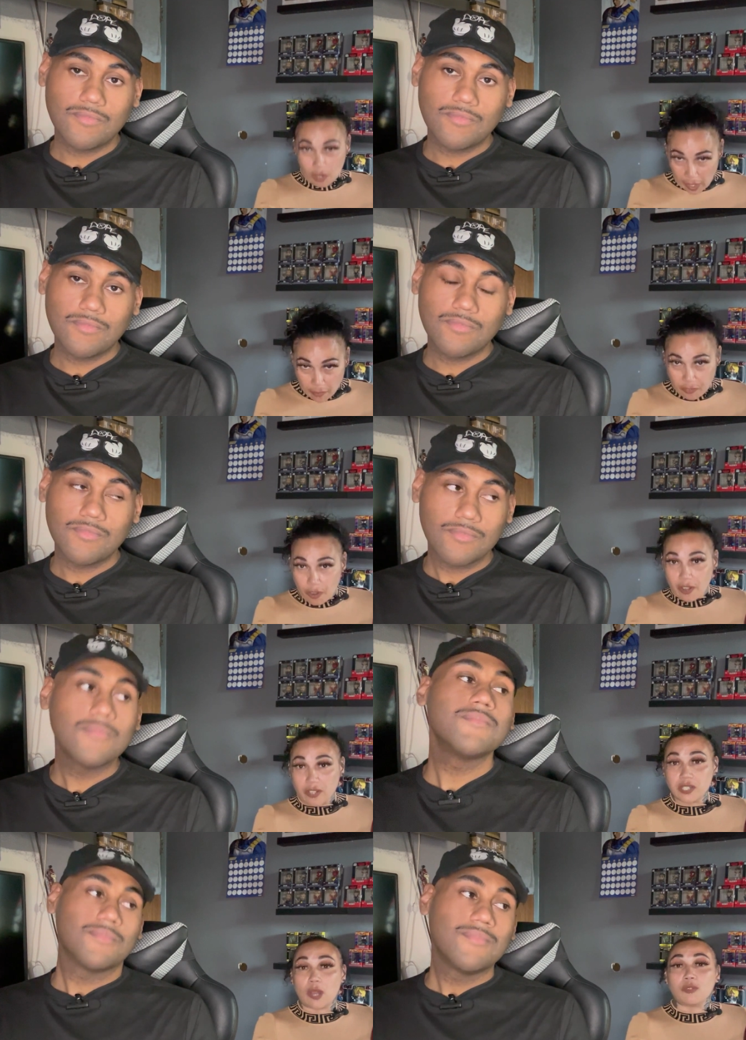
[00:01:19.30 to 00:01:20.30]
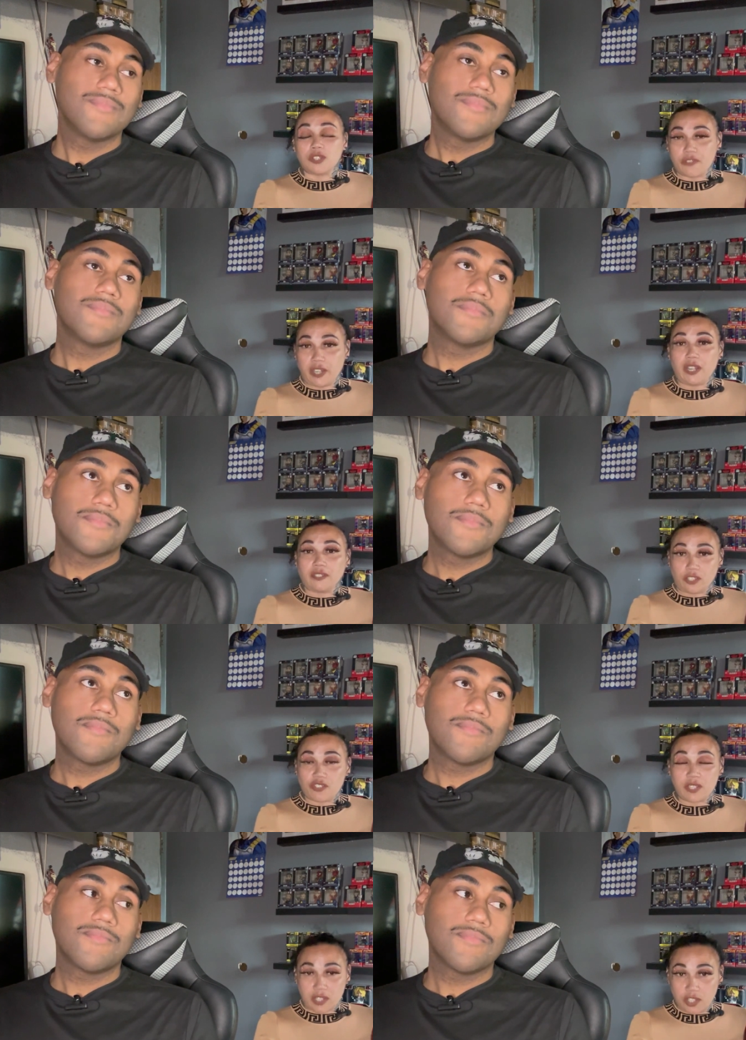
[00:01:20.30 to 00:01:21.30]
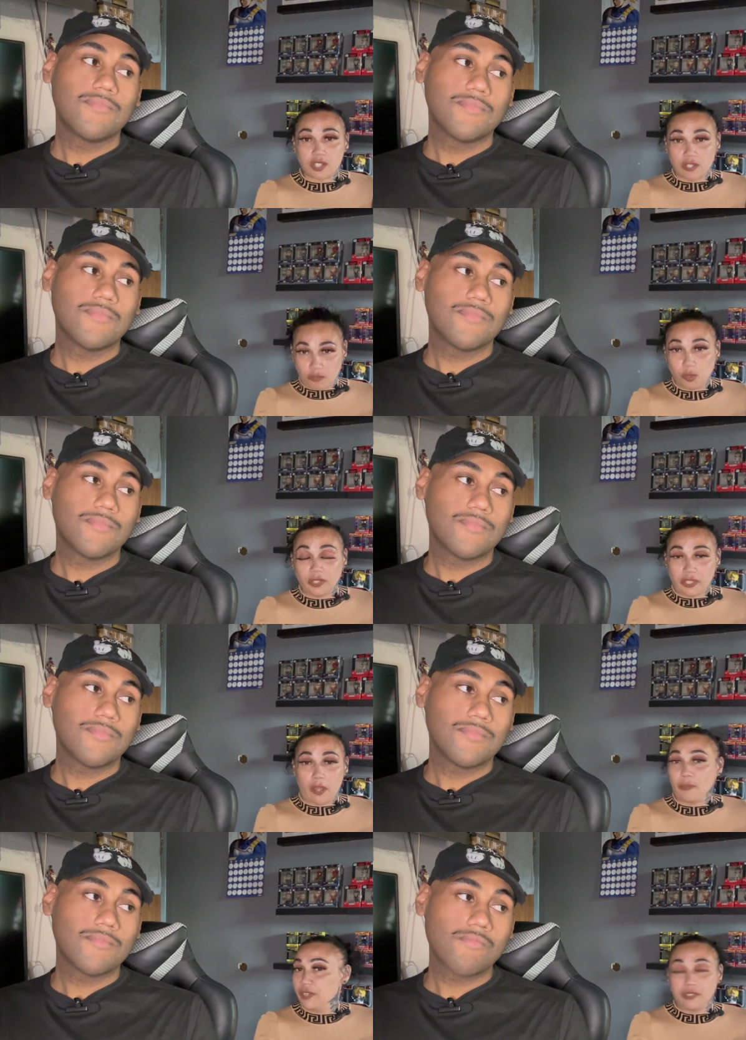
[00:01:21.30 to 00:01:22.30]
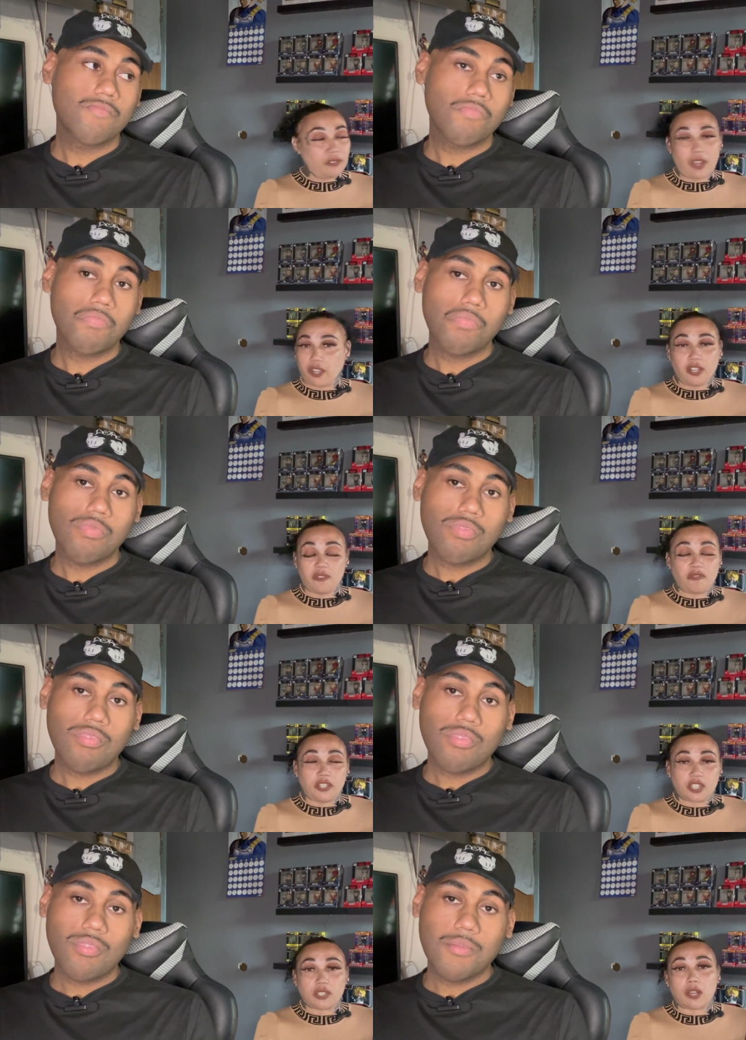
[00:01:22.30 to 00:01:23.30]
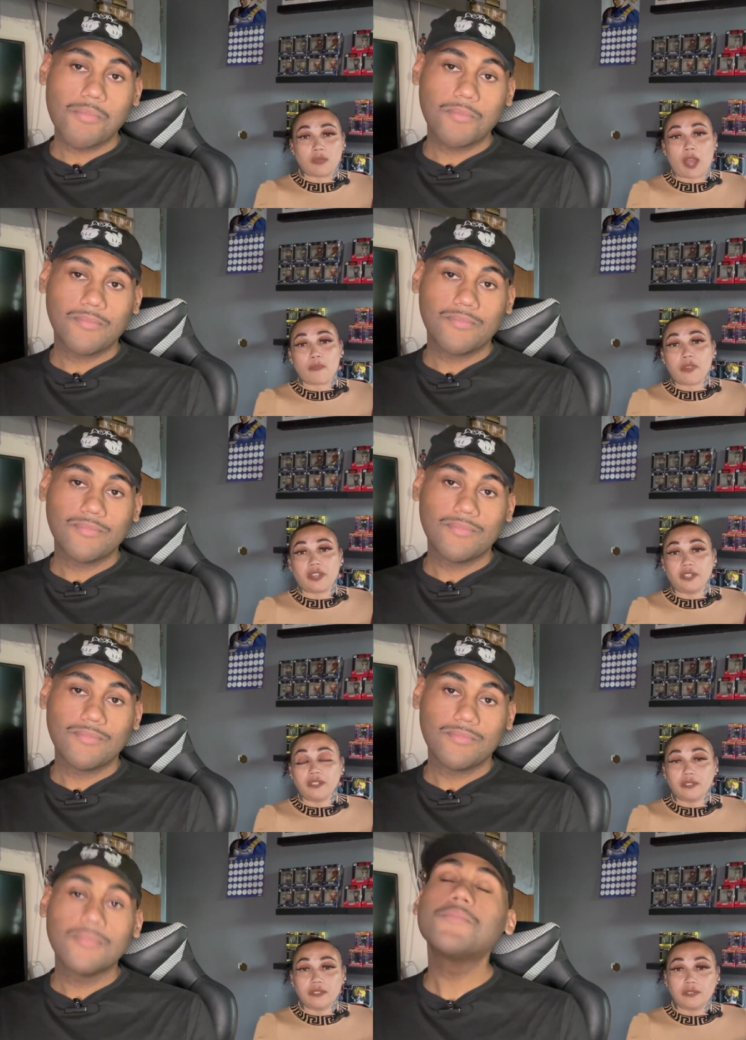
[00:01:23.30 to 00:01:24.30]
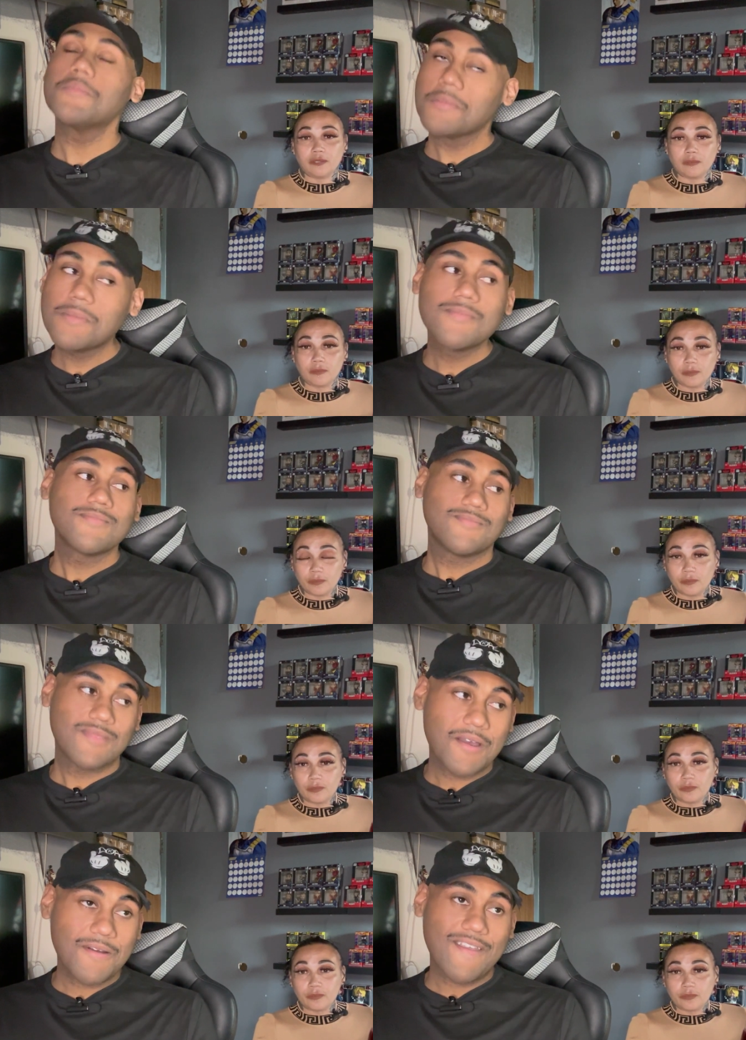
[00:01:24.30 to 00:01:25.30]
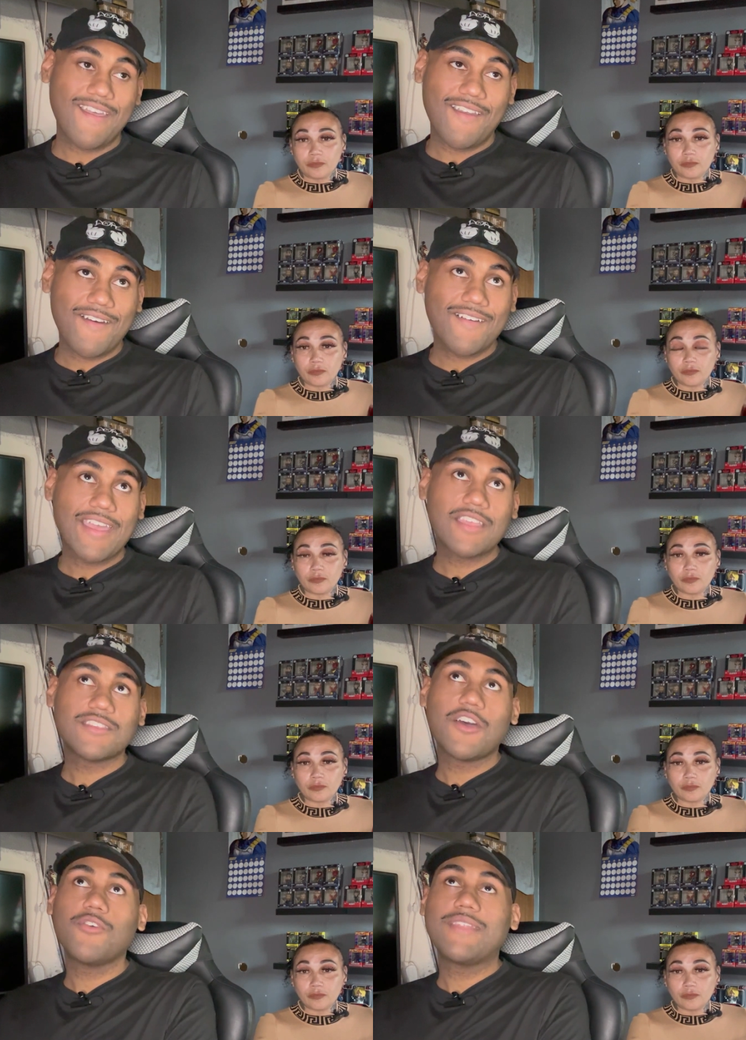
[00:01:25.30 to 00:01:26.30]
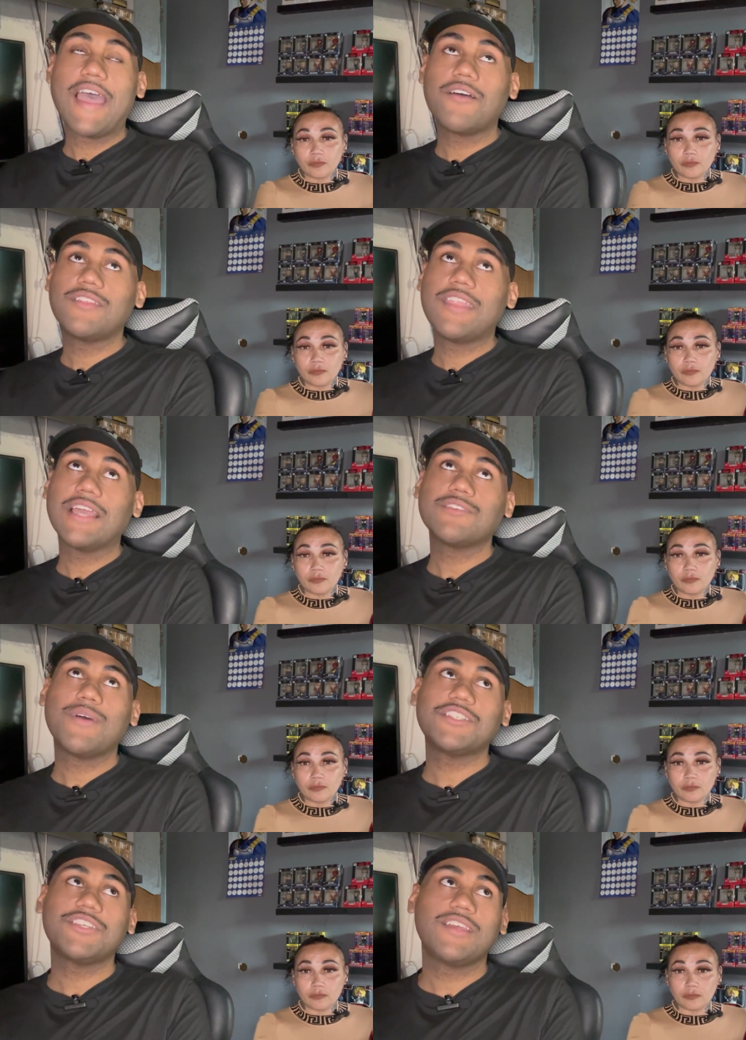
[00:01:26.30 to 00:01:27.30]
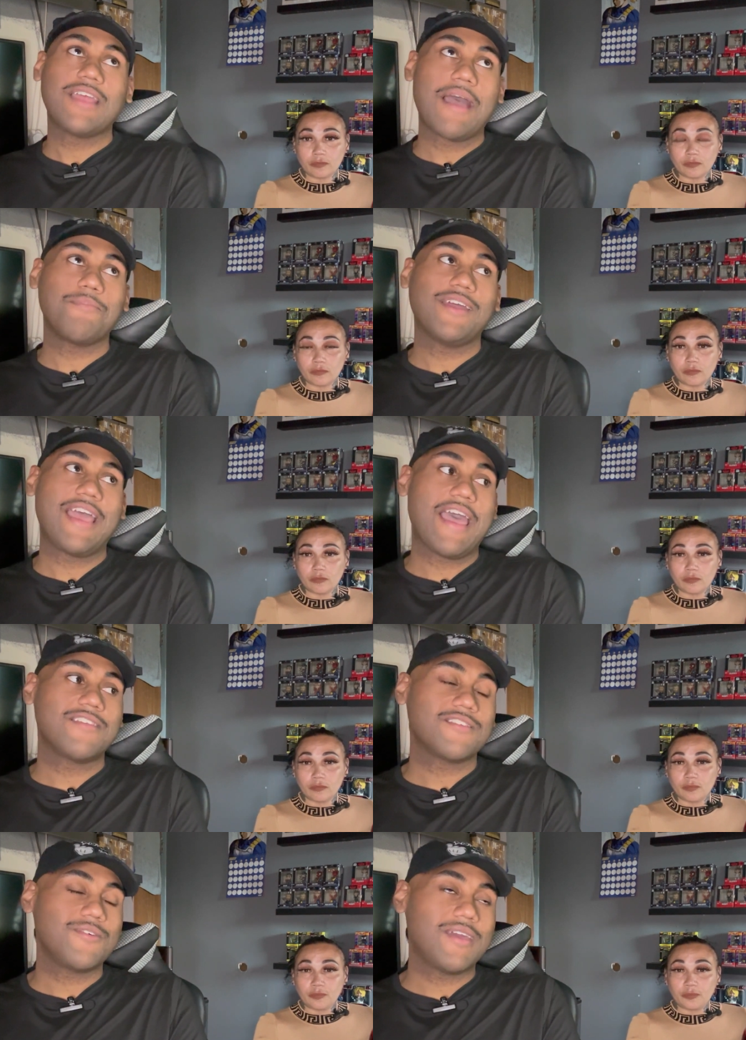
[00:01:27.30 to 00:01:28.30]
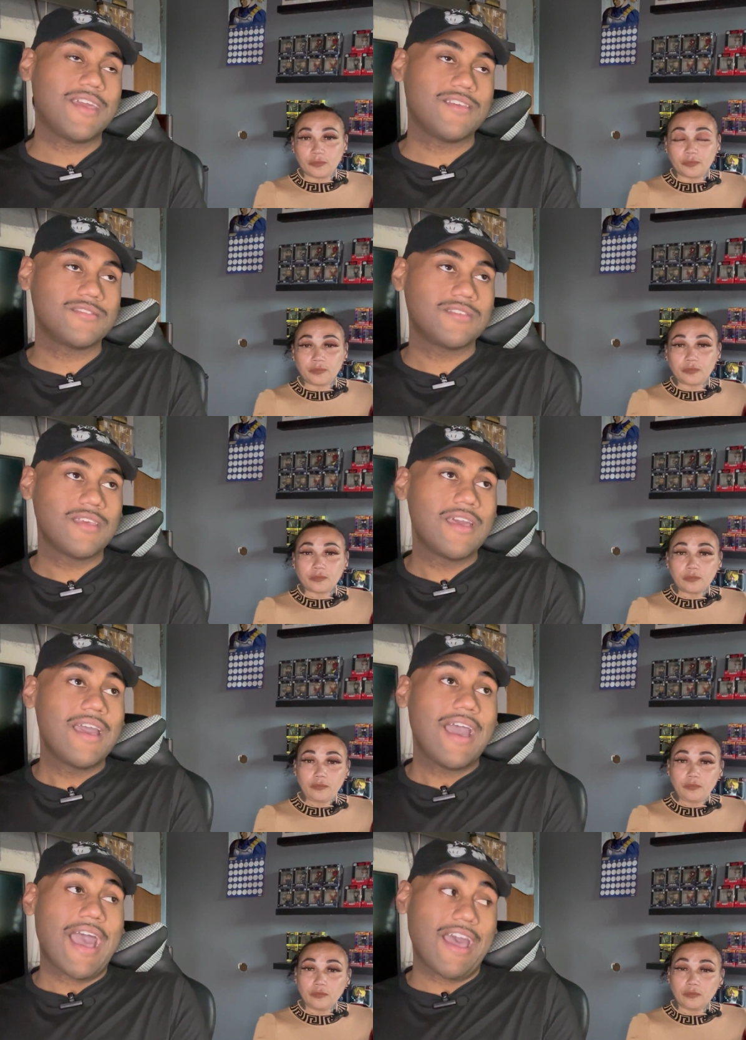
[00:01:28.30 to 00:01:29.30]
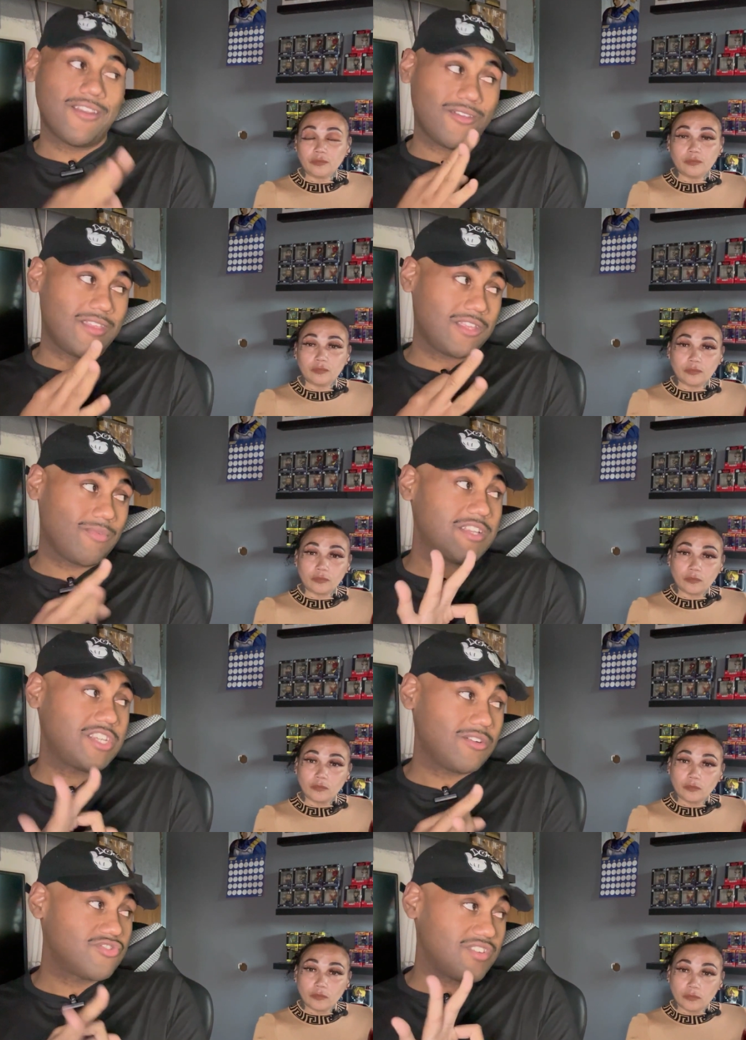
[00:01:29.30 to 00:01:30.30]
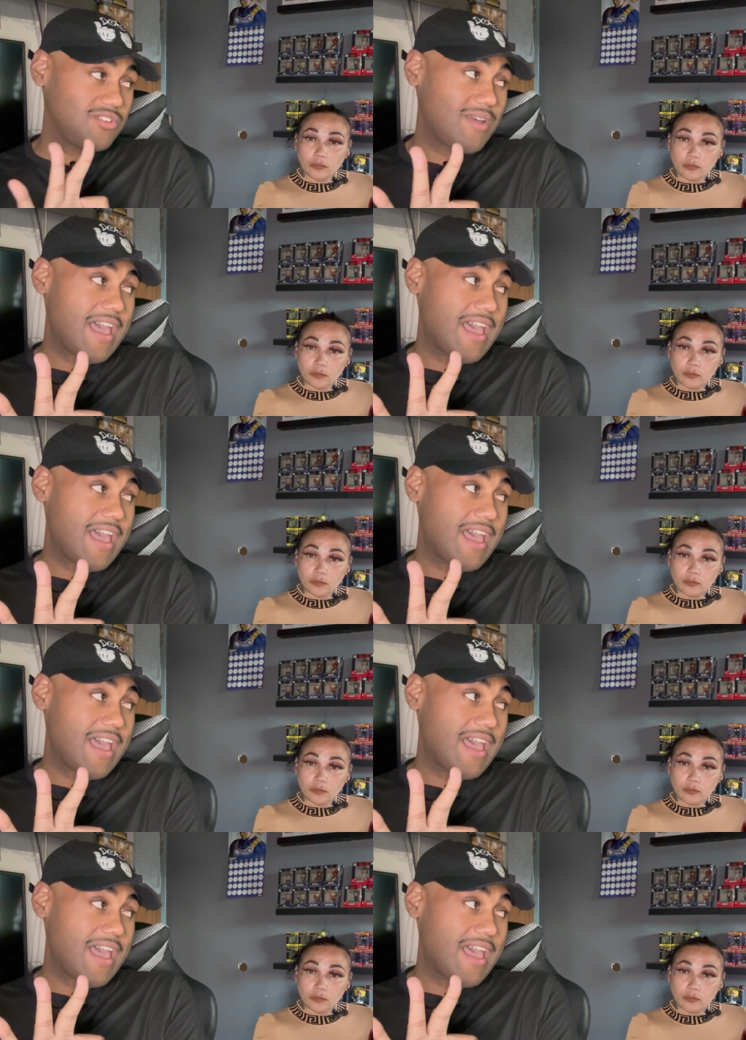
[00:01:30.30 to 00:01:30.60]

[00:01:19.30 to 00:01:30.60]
Speaker 1: a lifeguard because I was already at the transition of doing that, but I couldn't finish because I got pregnant.
Speaker 2: Okay, okay. So now the next question I'm gonna ask you is, out of the three children you